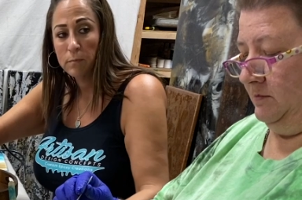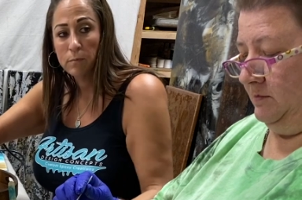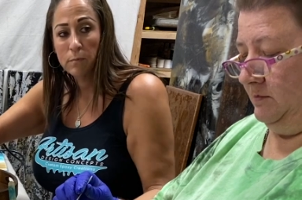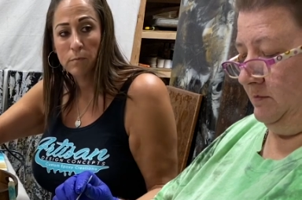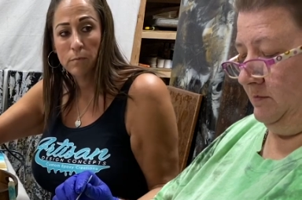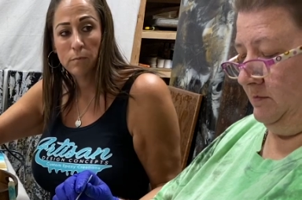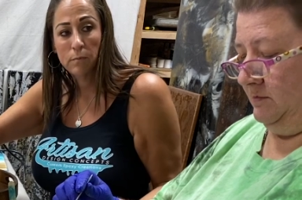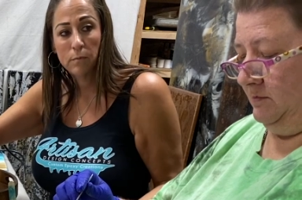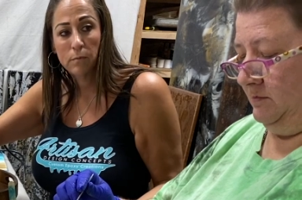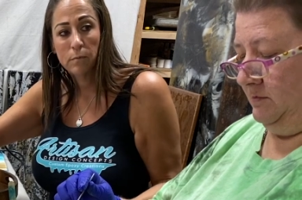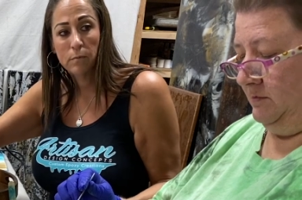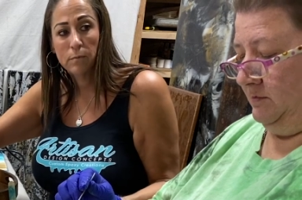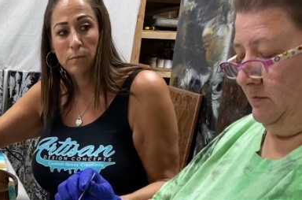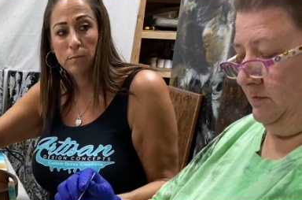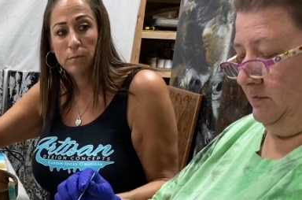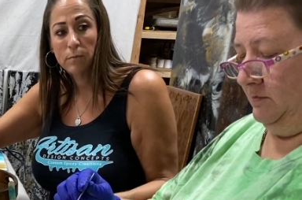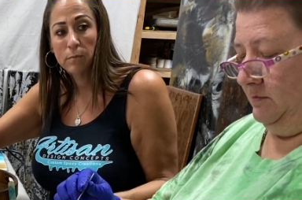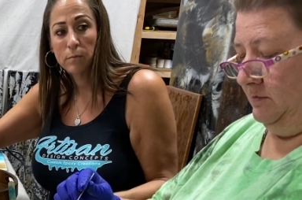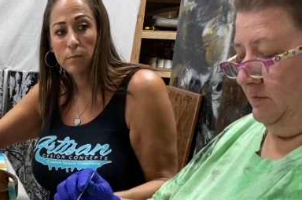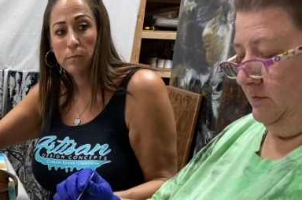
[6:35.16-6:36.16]
Speaker 1: other, other
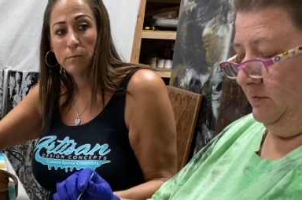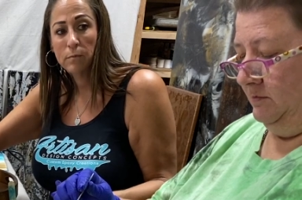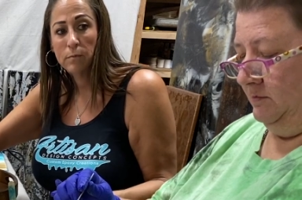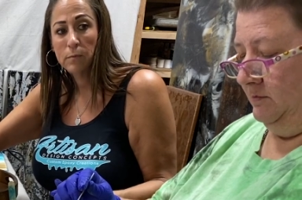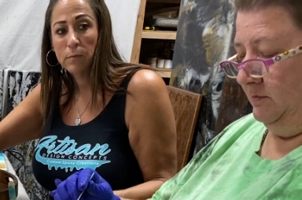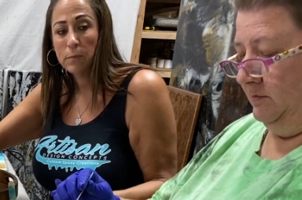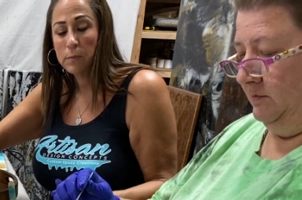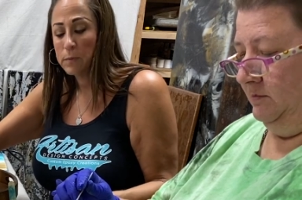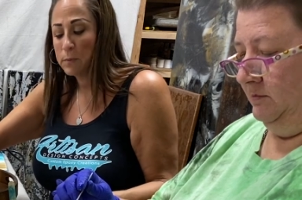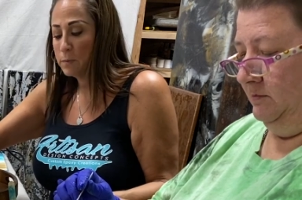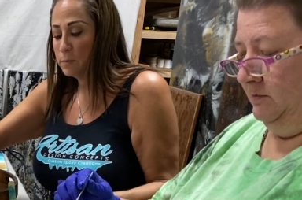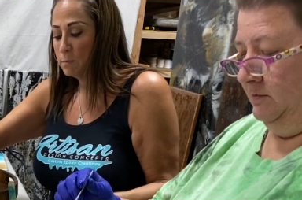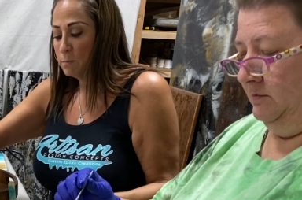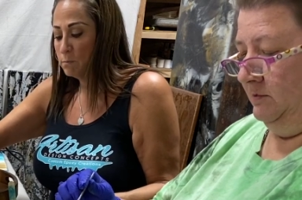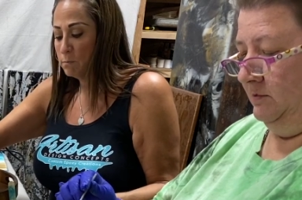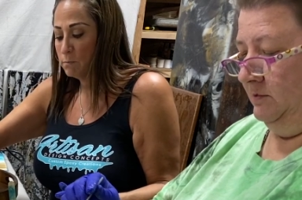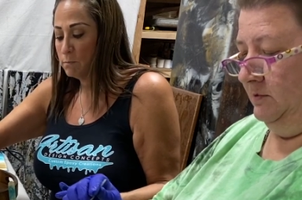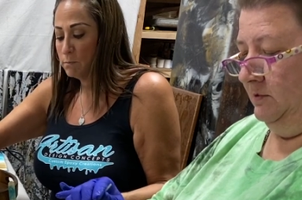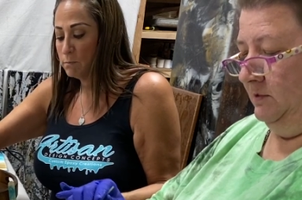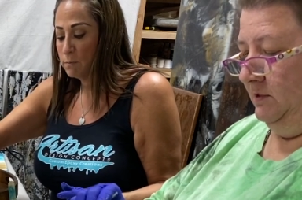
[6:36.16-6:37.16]
colors show
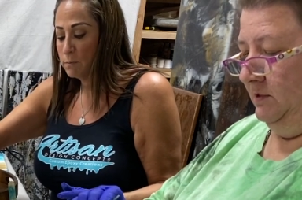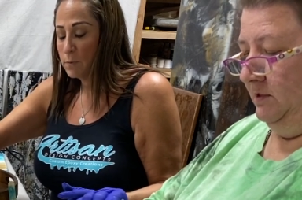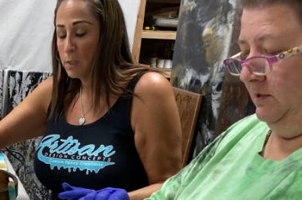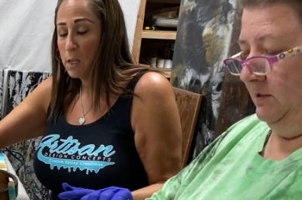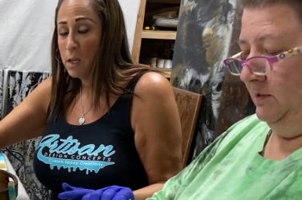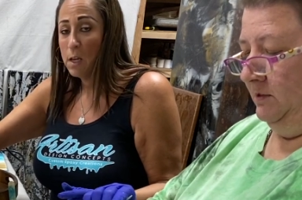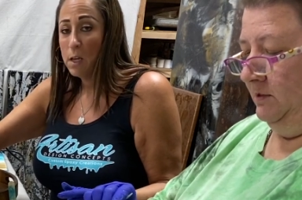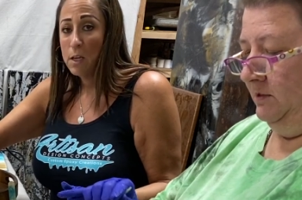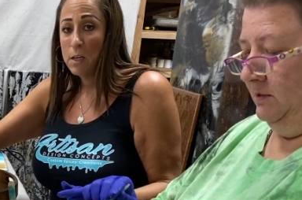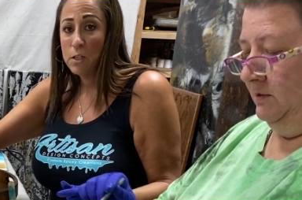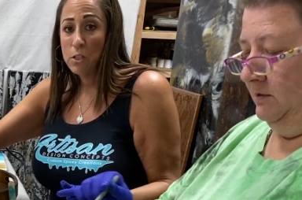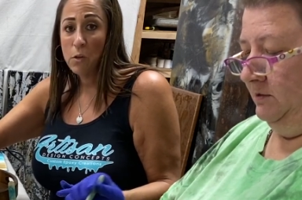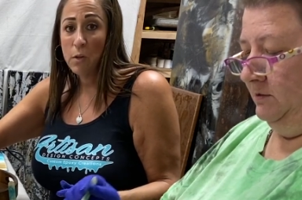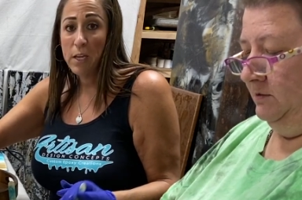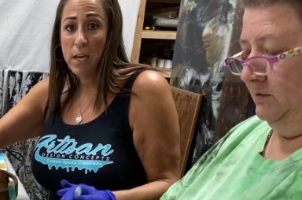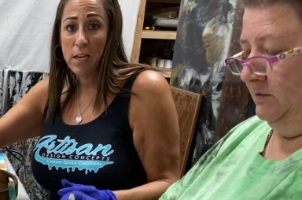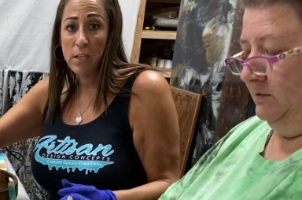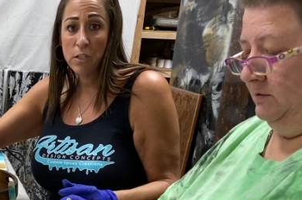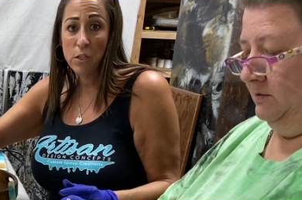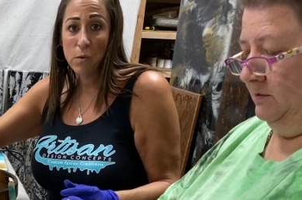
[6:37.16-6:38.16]
through? So, in
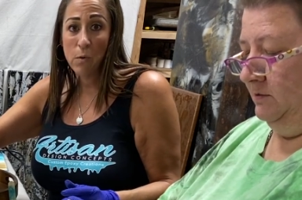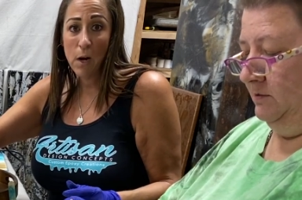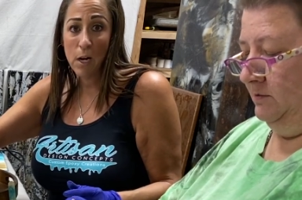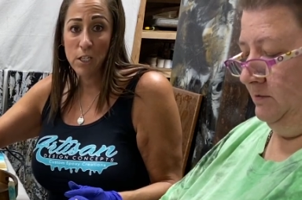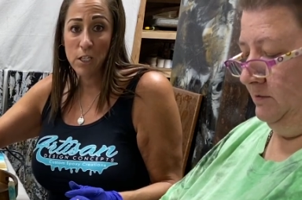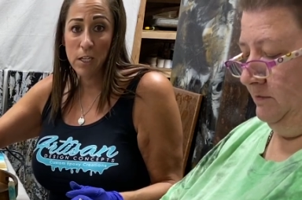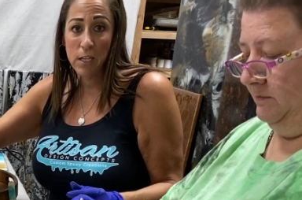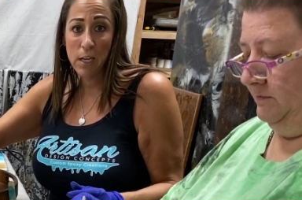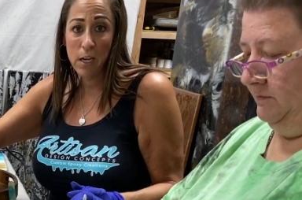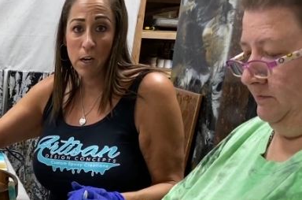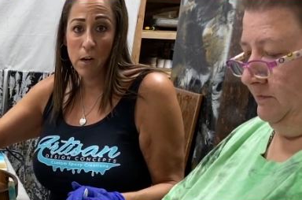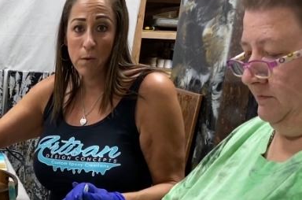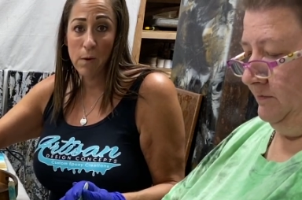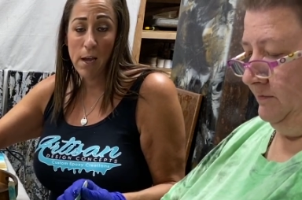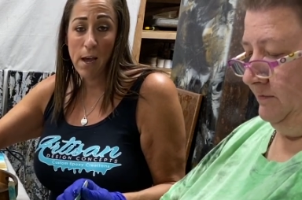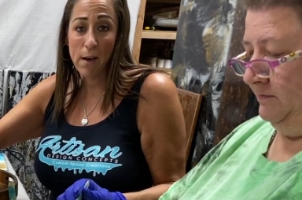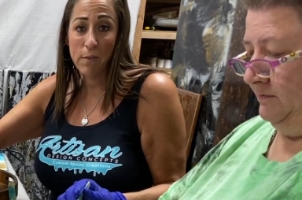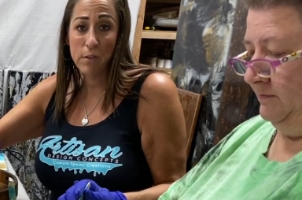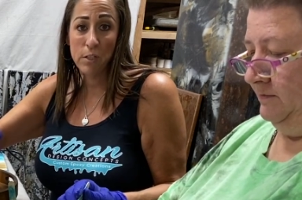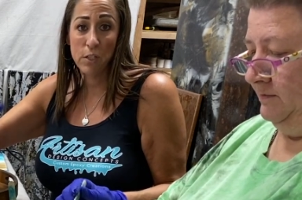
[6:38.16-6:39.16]
case you're watching here, we
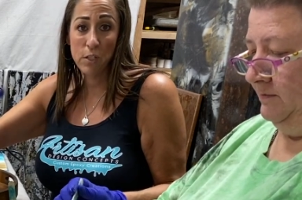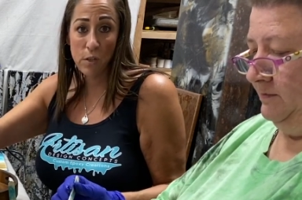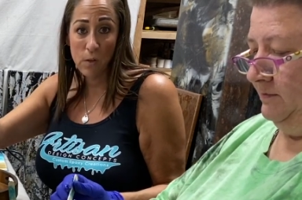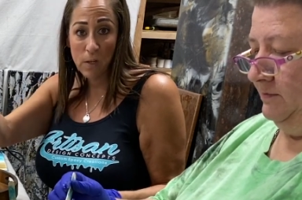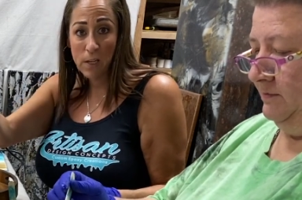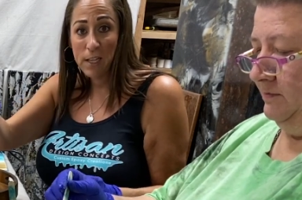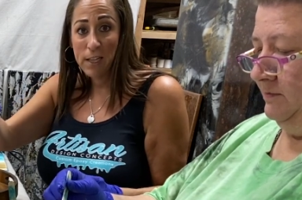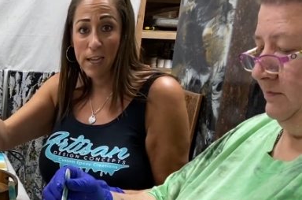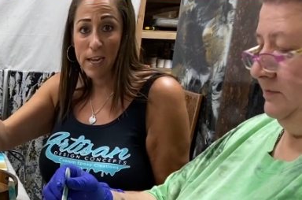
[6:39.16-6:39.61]
have a student